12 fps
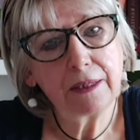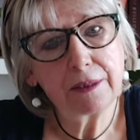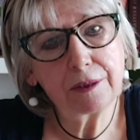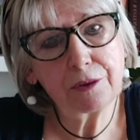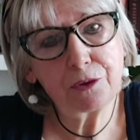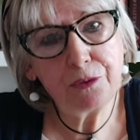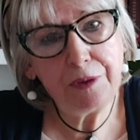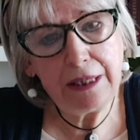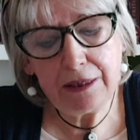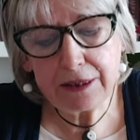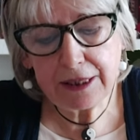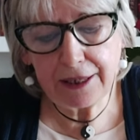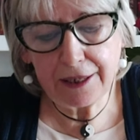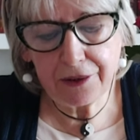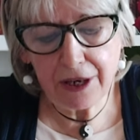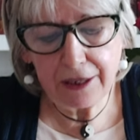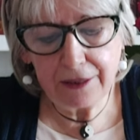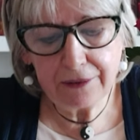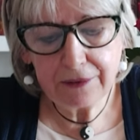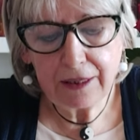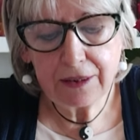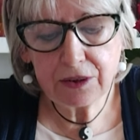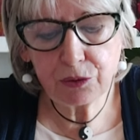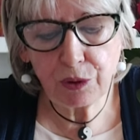The green Tara's
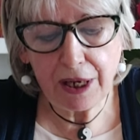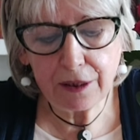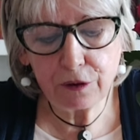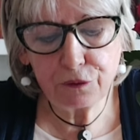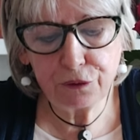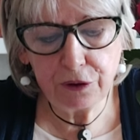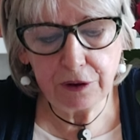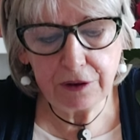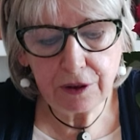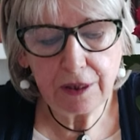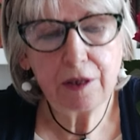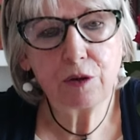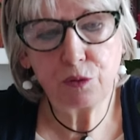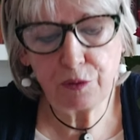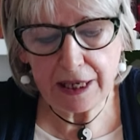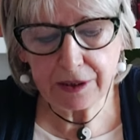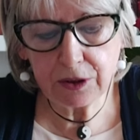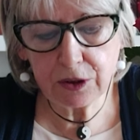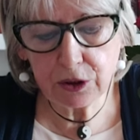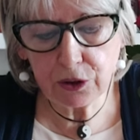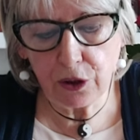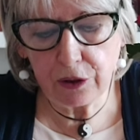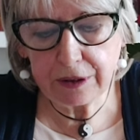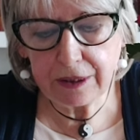right foot rests
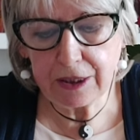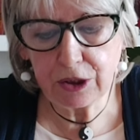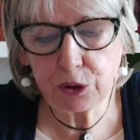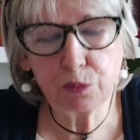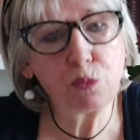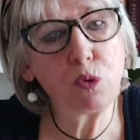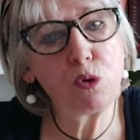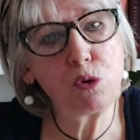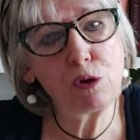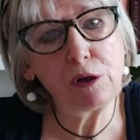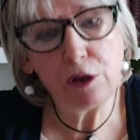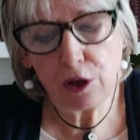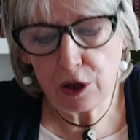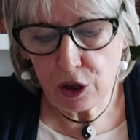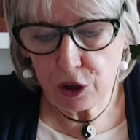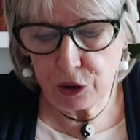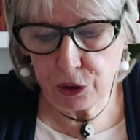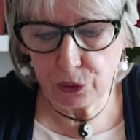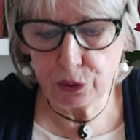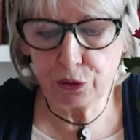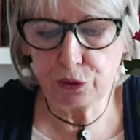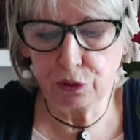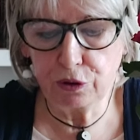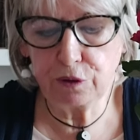on a small
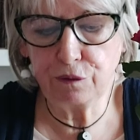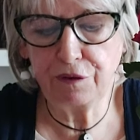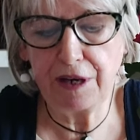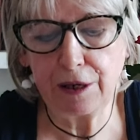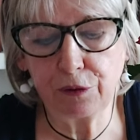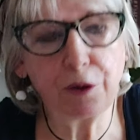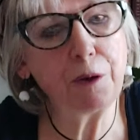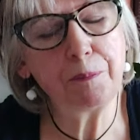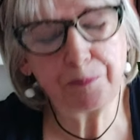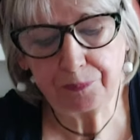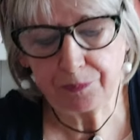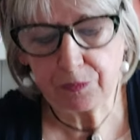lotus flower.